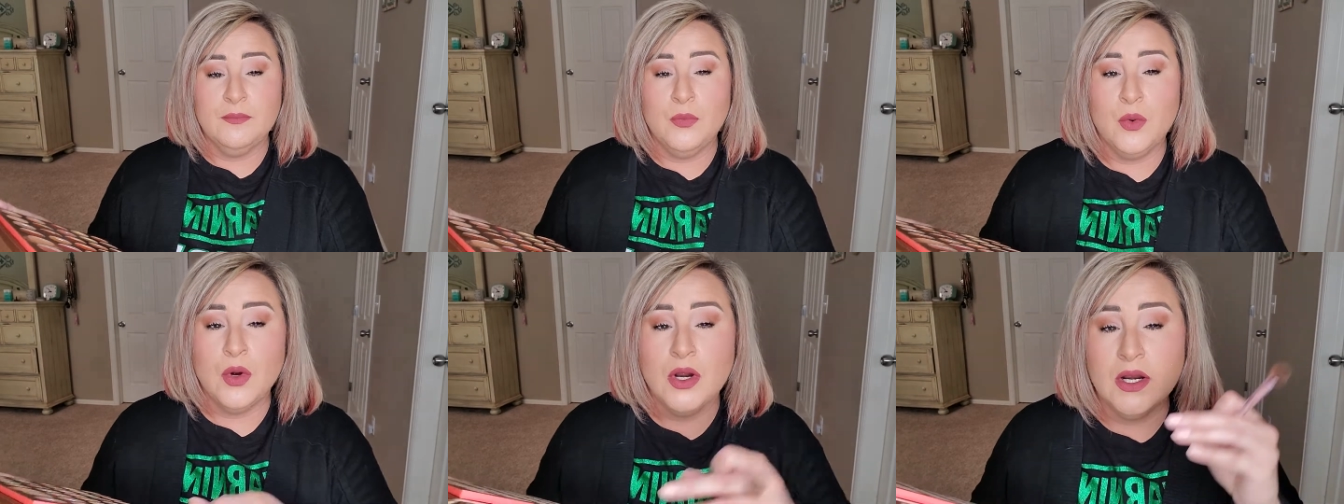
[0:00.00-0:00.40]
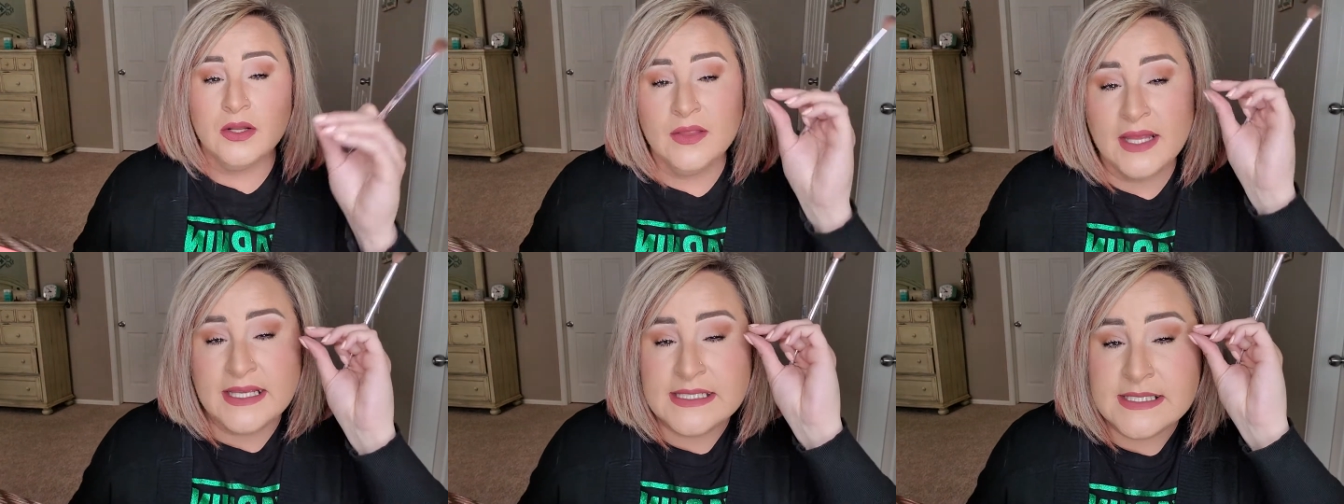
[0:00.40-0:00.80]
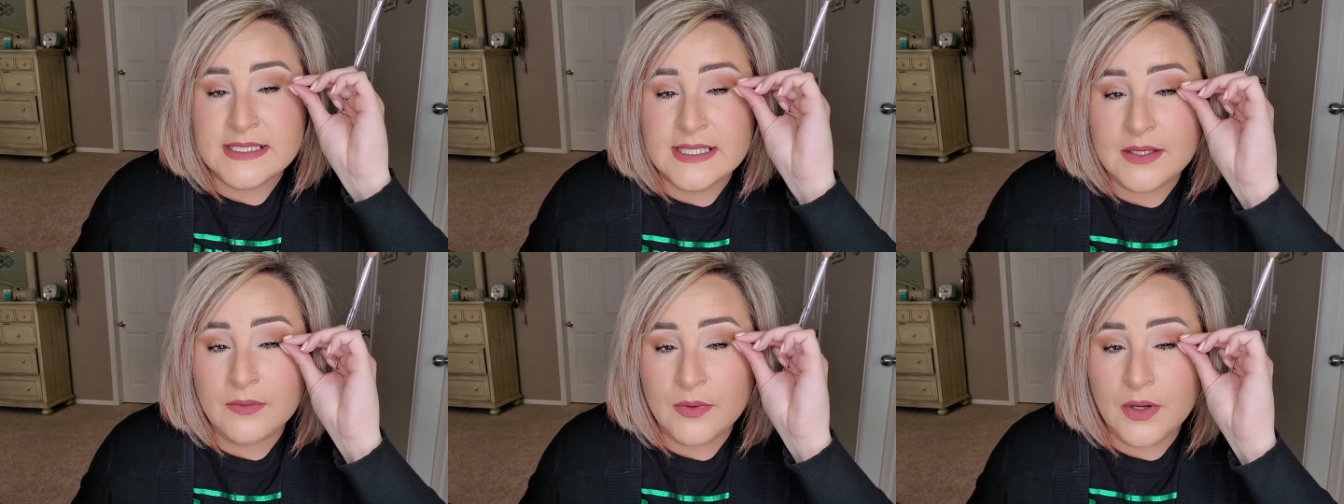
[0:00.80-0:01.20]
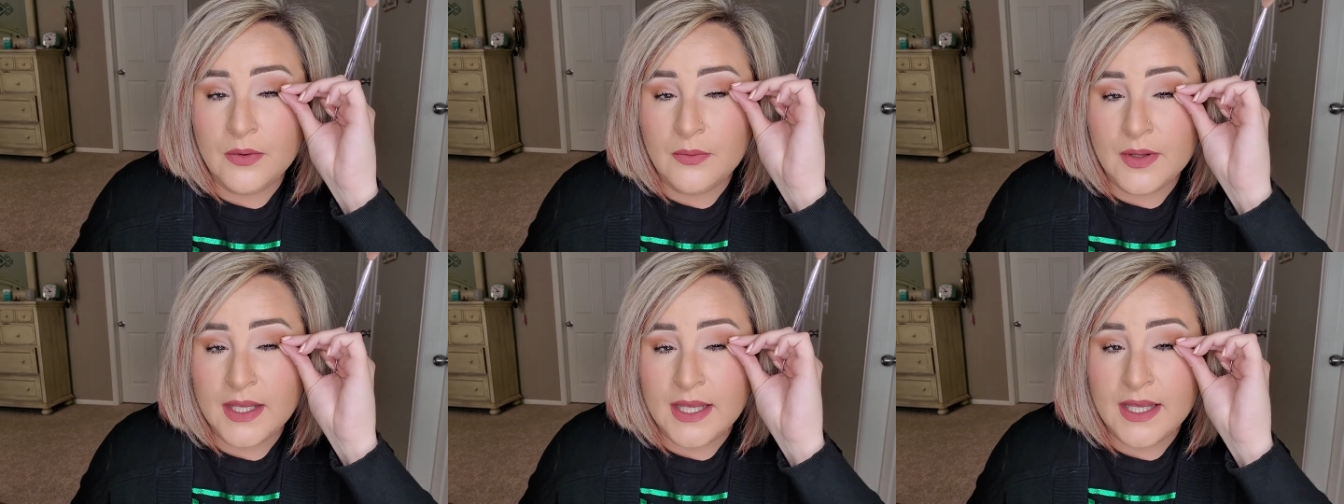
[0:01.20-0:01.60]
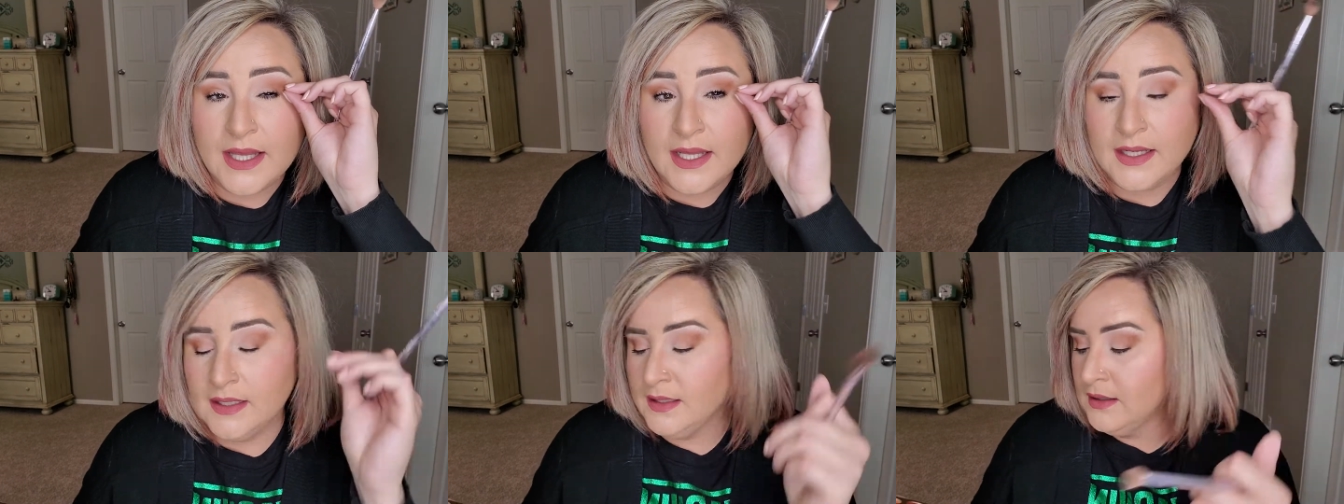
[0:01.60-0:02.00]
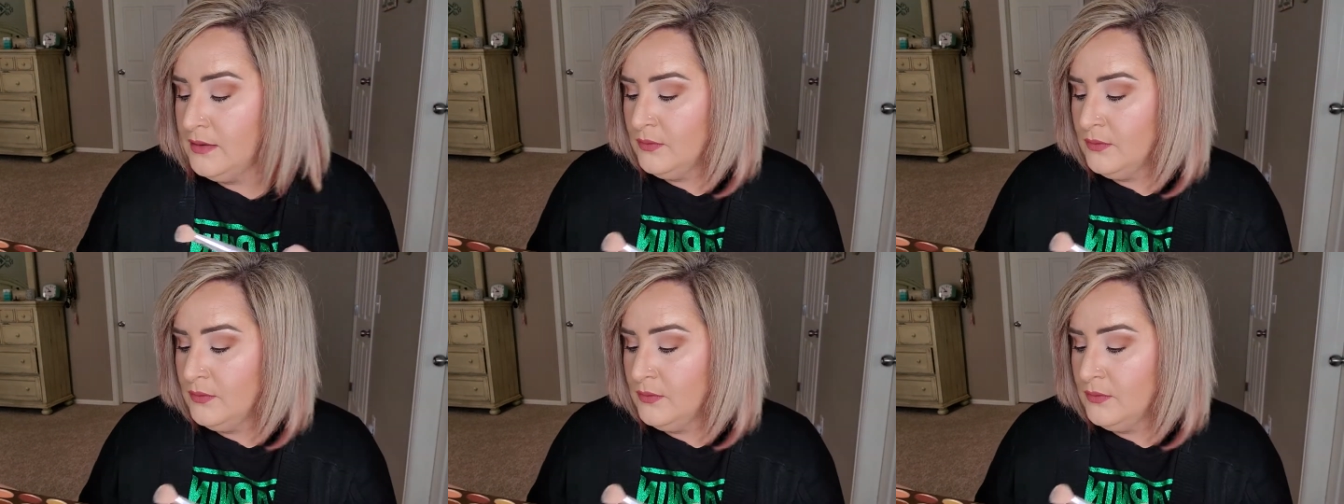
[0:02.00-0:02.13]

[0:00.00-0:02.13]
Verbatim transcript: more like zero in